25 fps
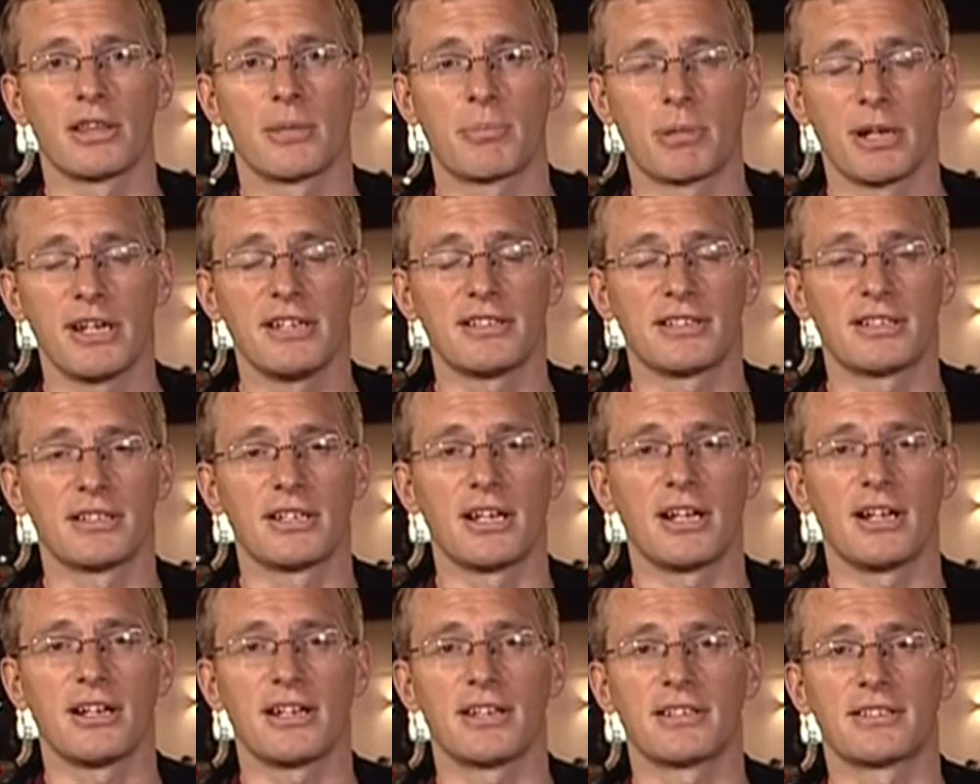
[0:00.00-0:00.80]
the police
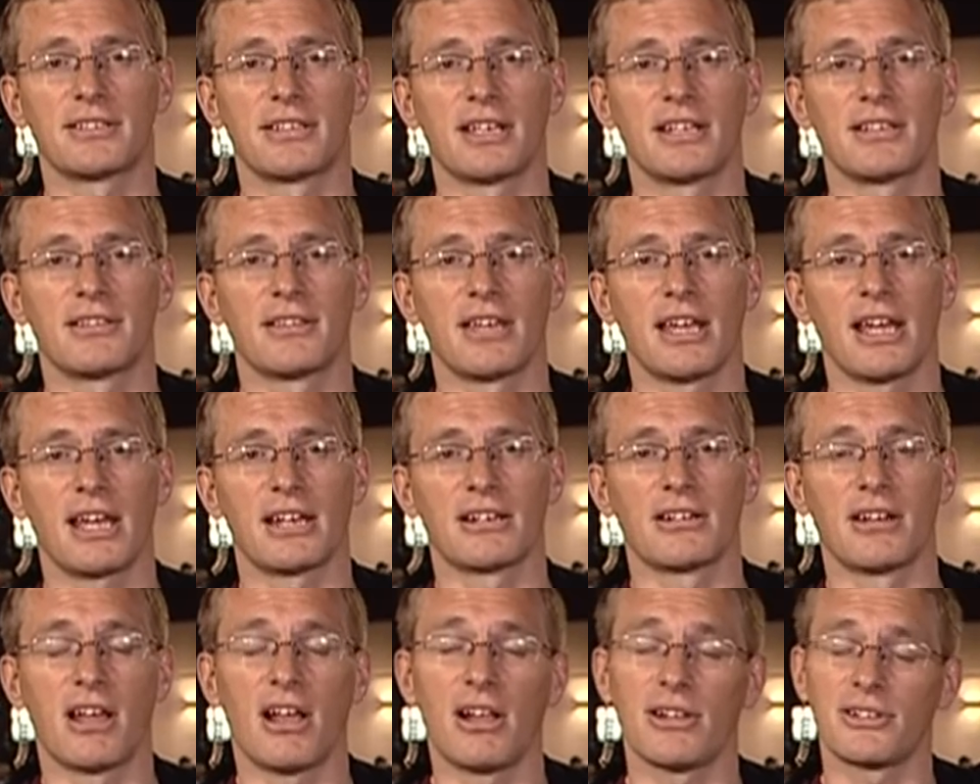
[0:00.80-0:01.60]
had earlier said they
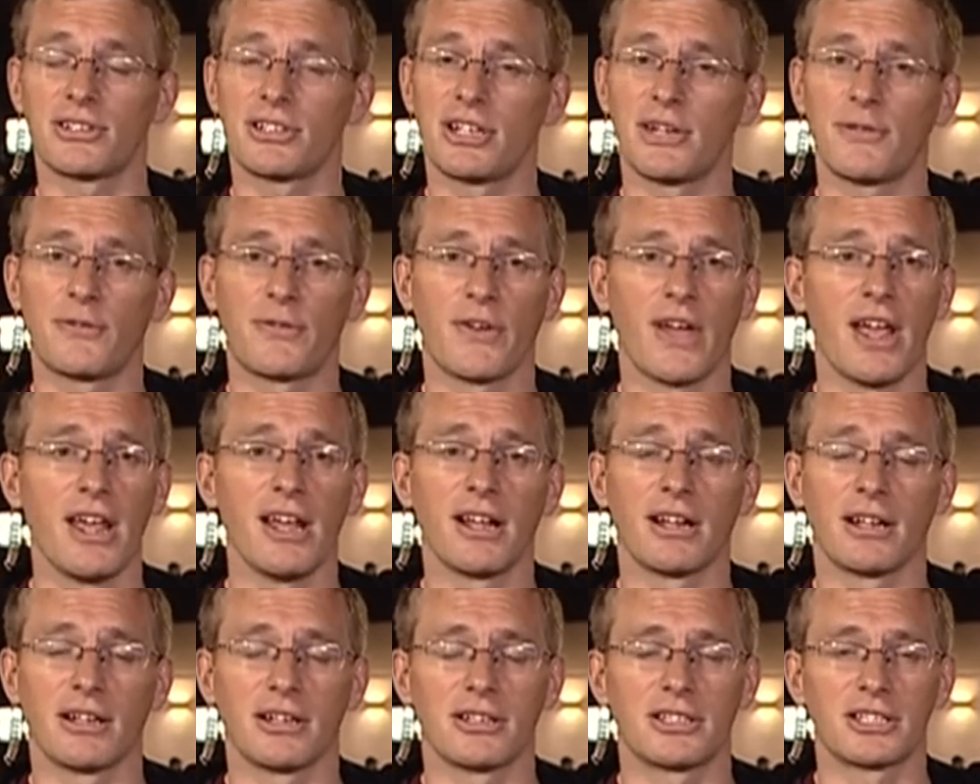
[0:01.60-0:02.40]
had largely
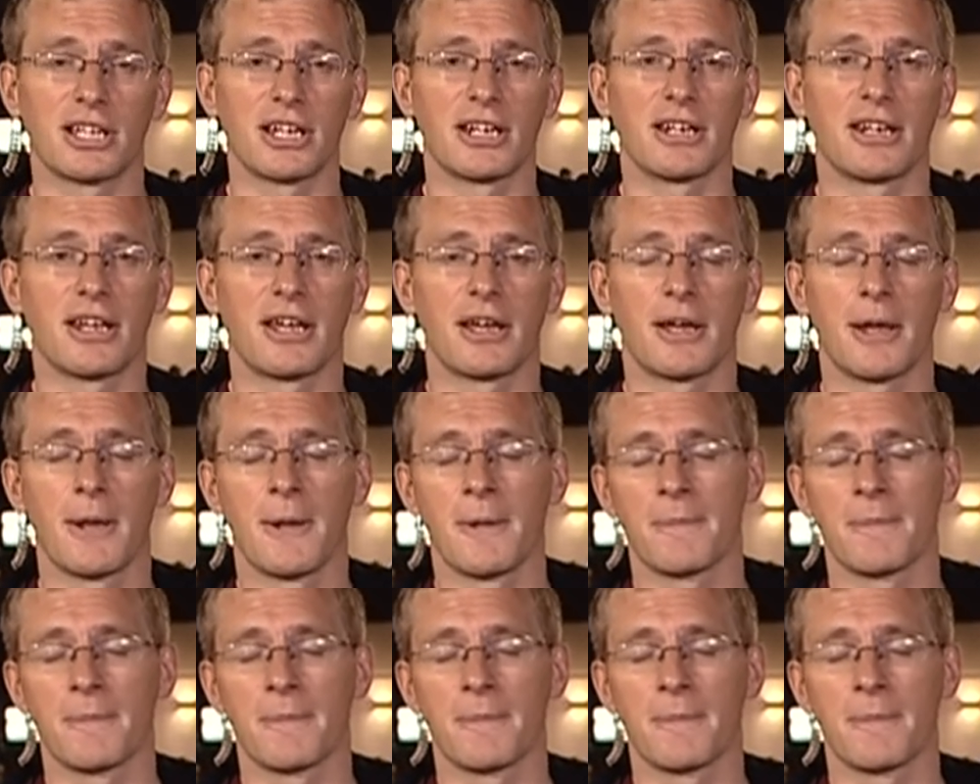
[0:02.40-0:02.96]
failed in